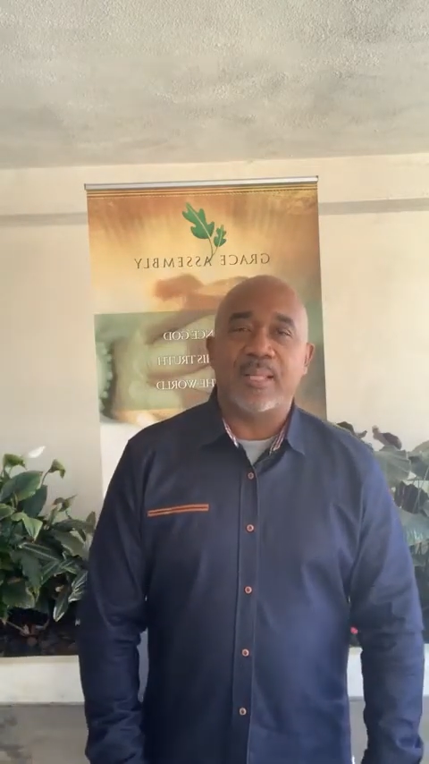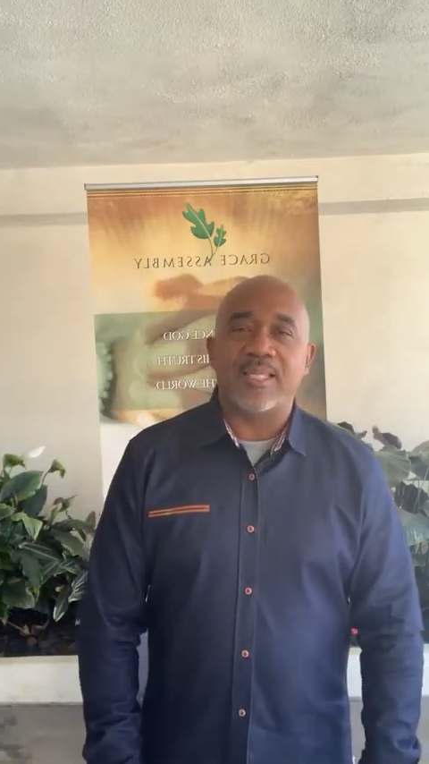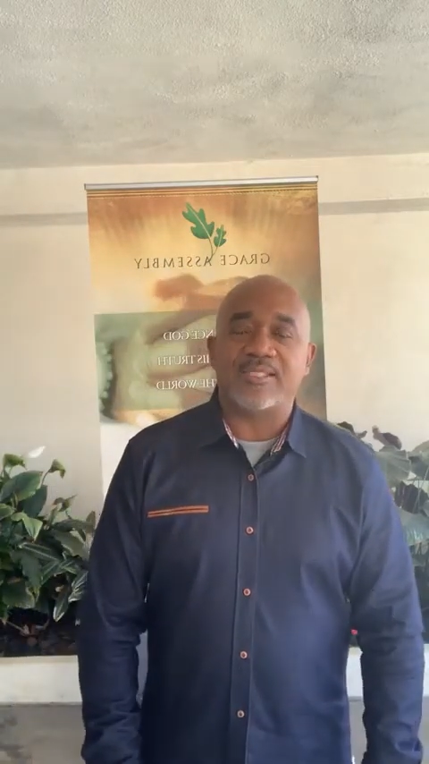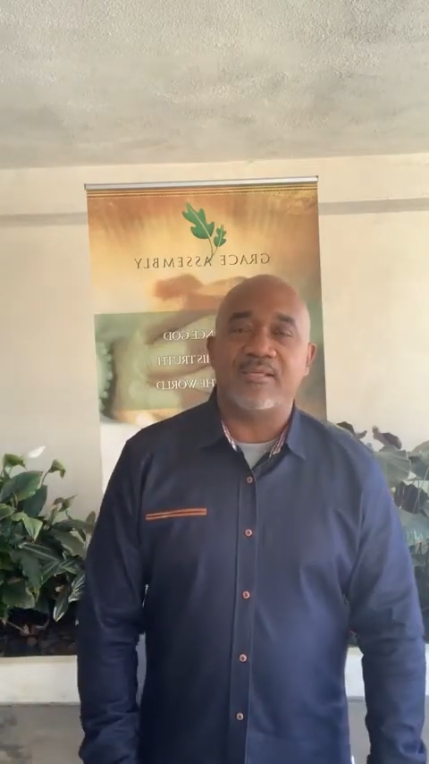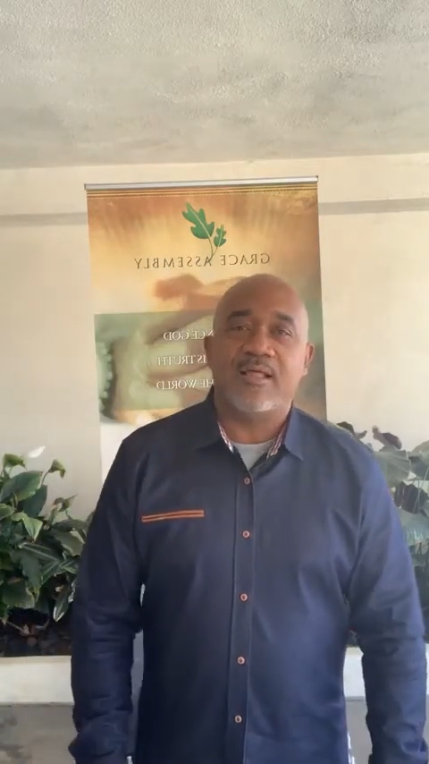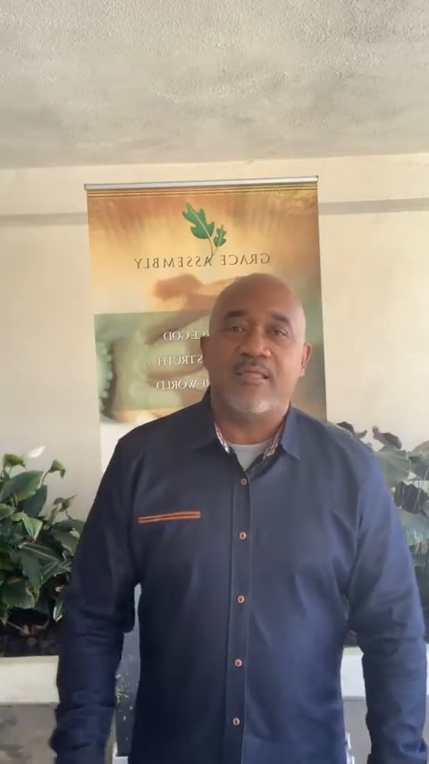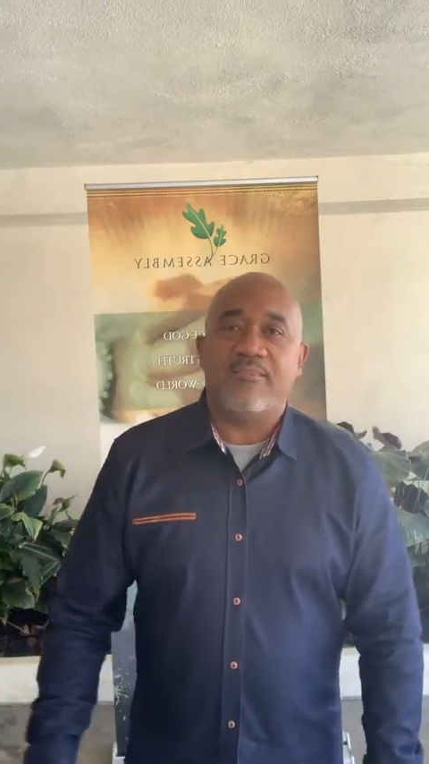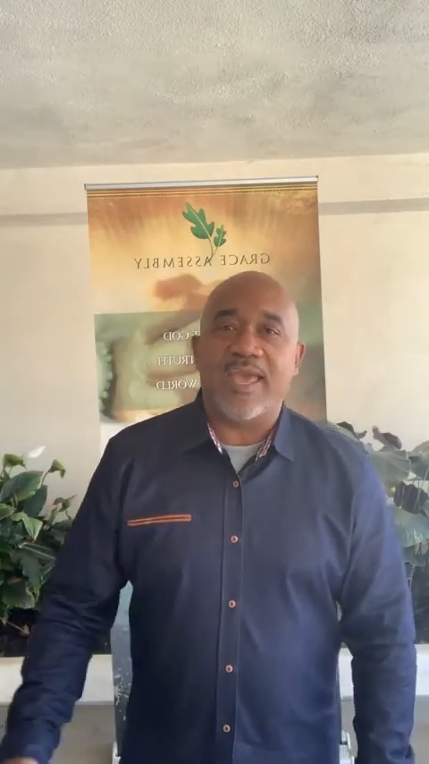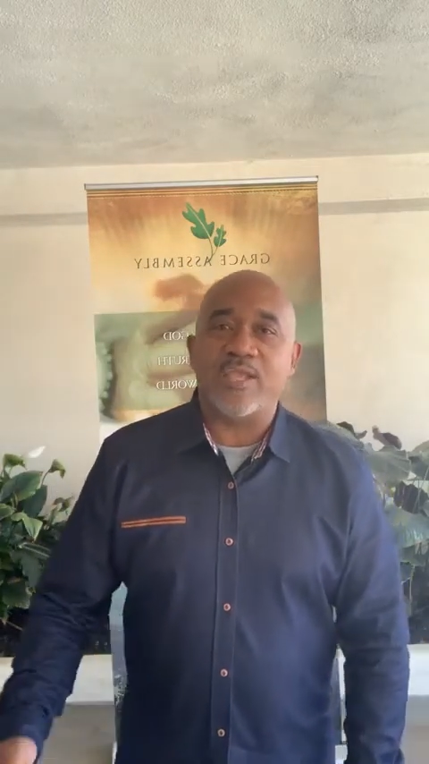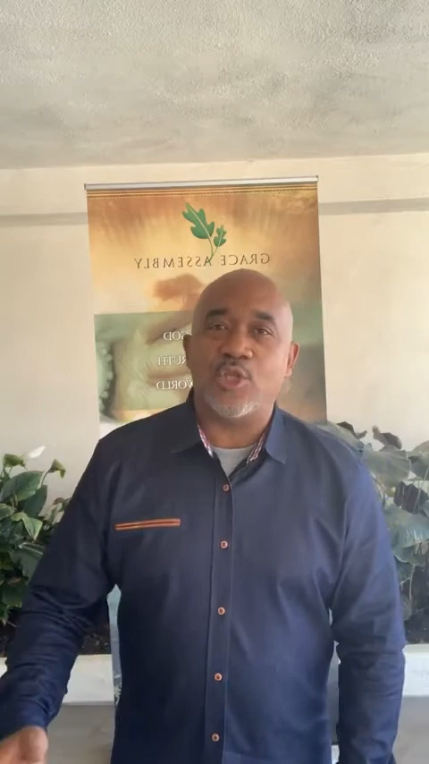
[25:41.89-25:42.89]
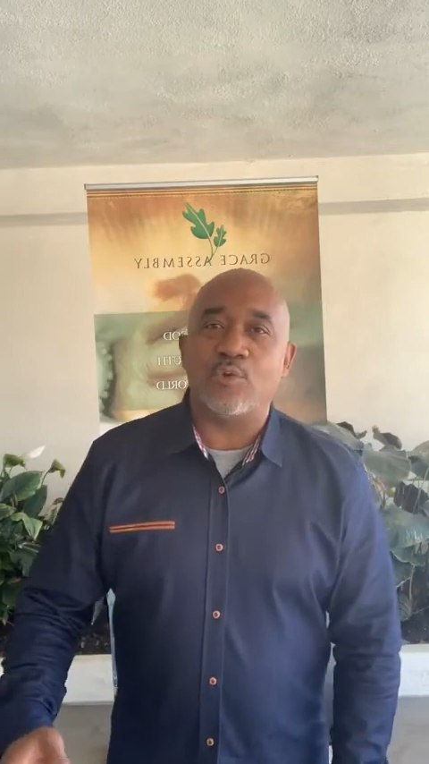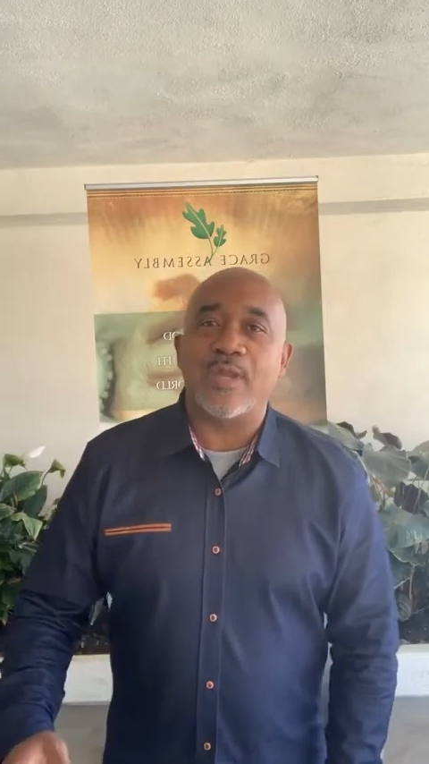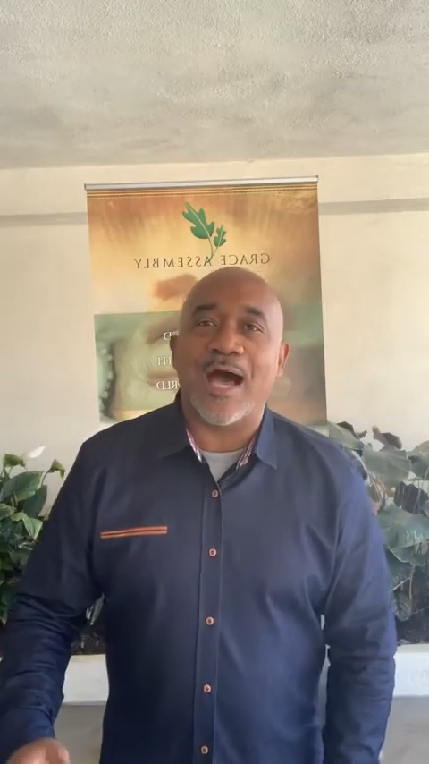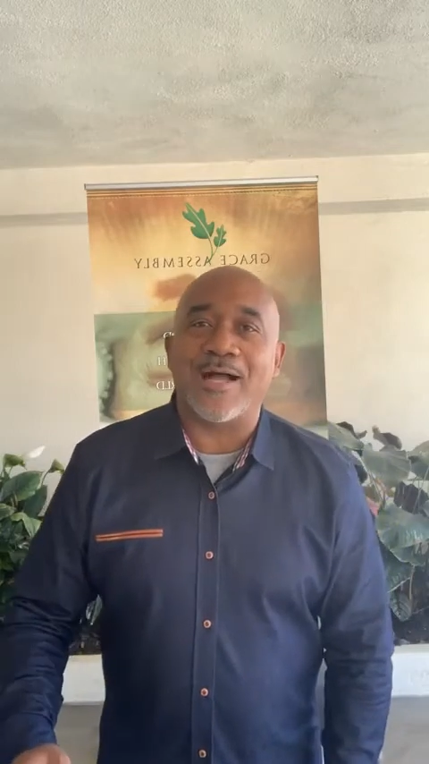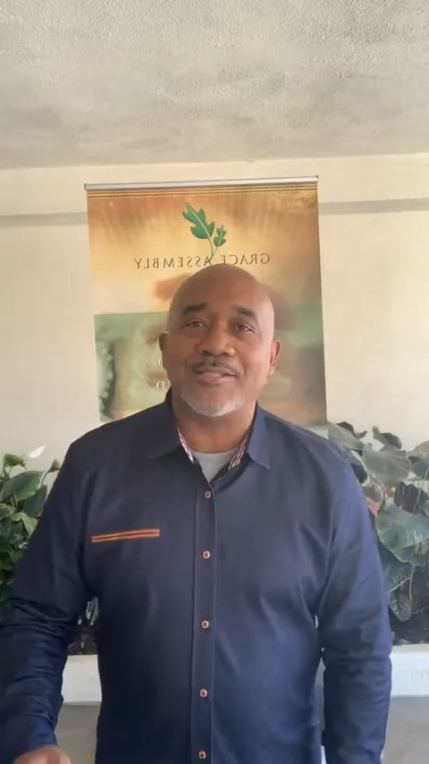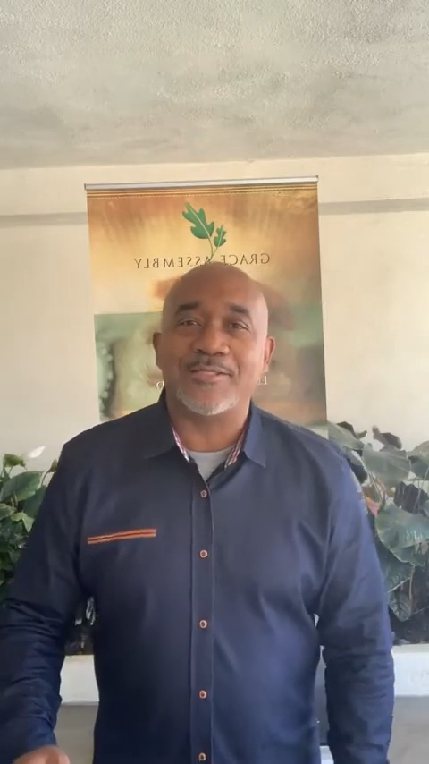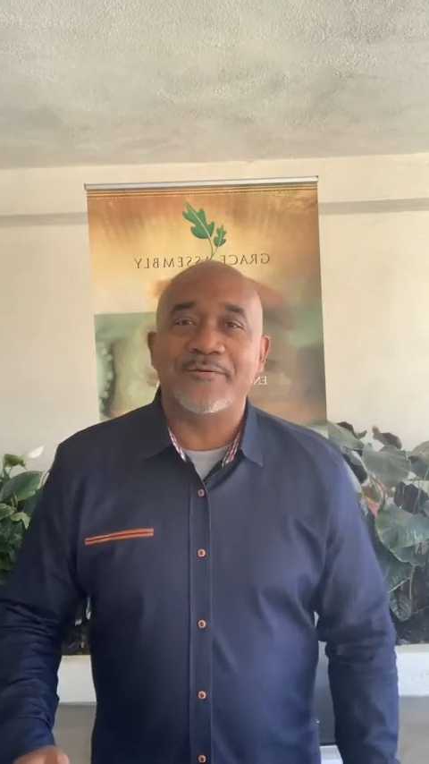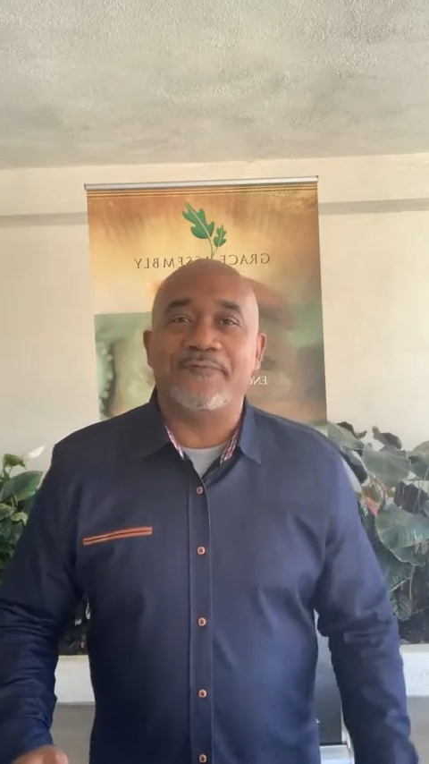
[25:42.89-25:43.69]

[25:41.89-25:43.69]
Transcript: but listen, they do not